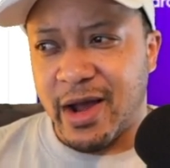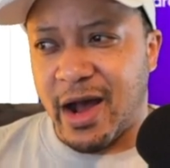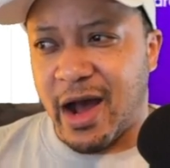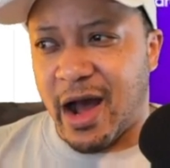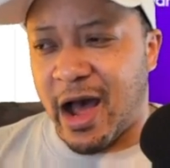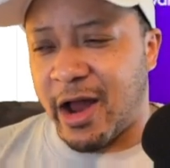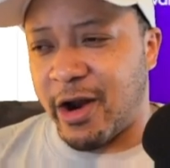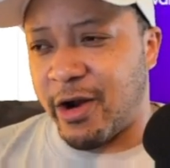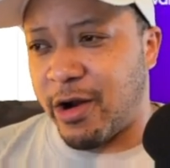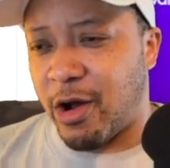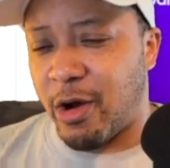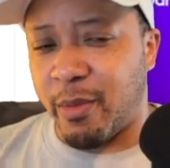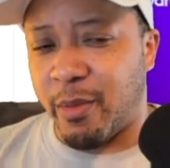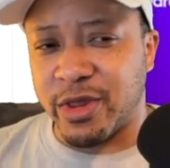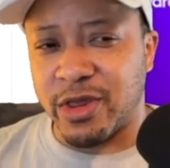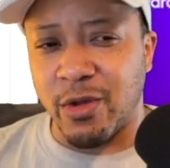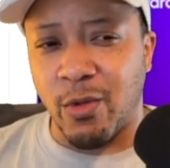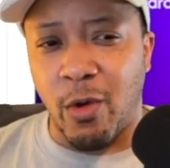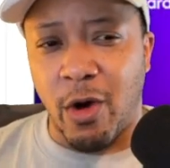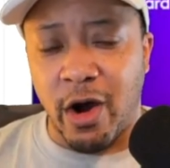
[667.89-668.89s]
I don't know,
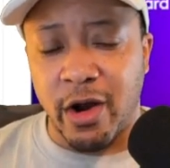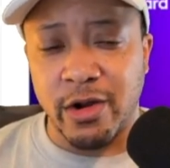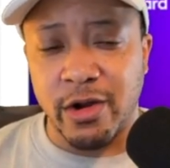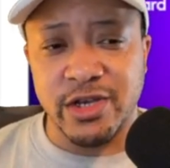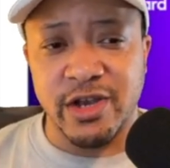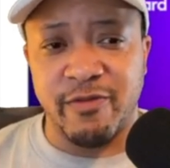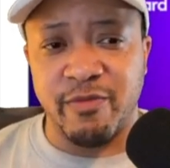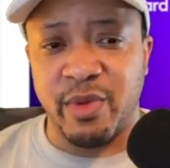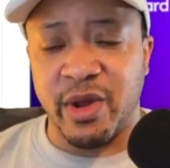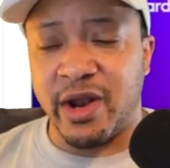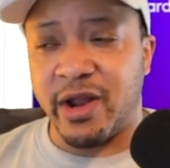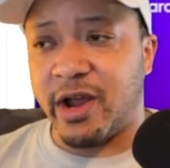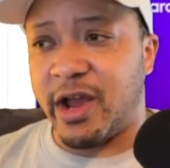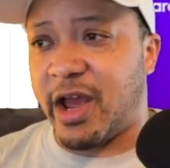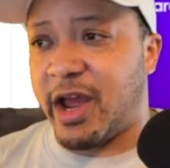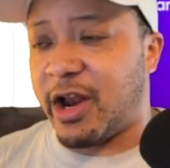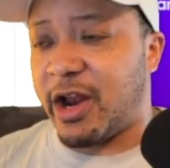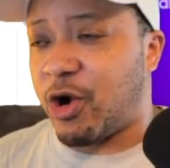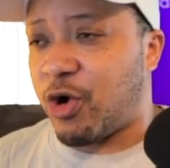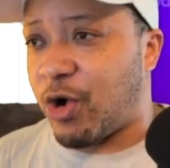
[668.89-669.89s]
but the waters have been
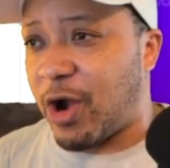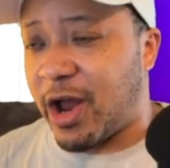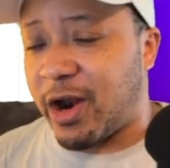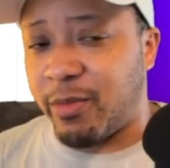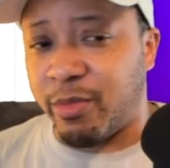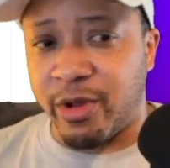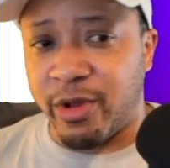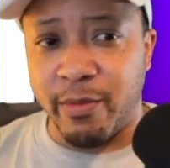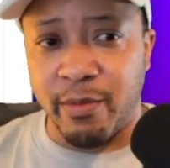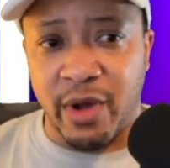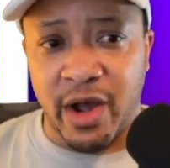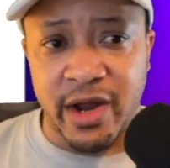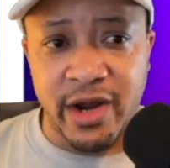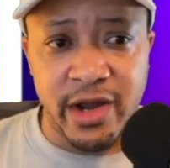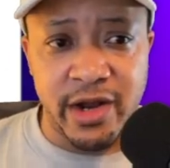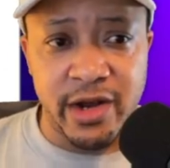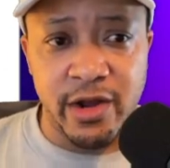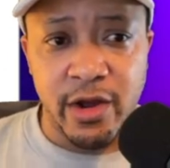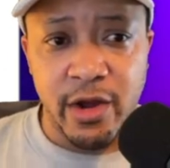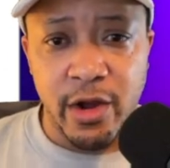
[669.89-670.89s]
incredibly
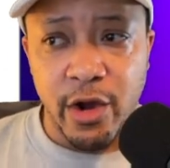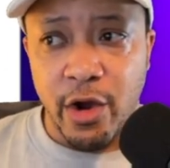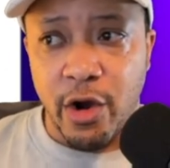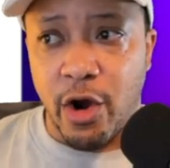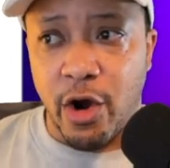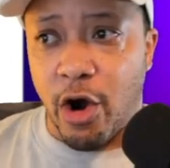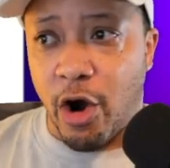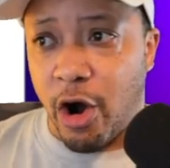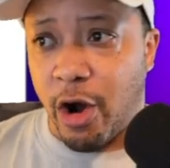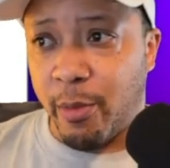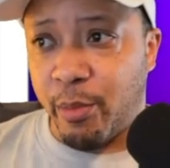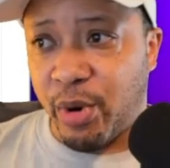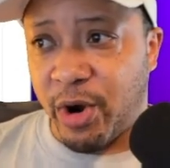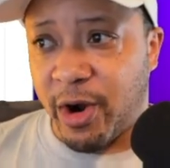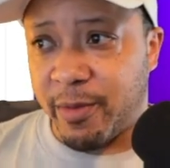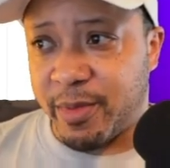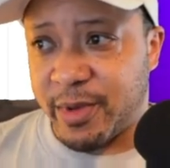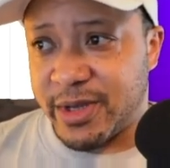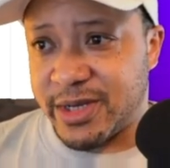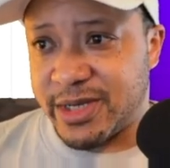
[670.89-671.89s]
muddied on
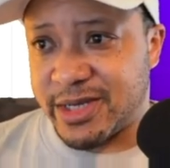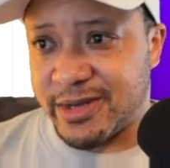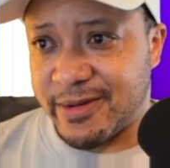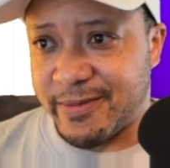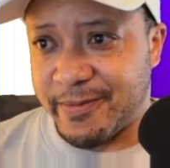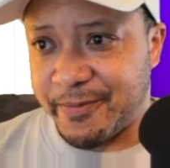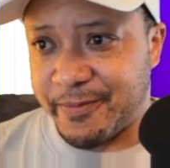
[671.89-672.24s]
purpose.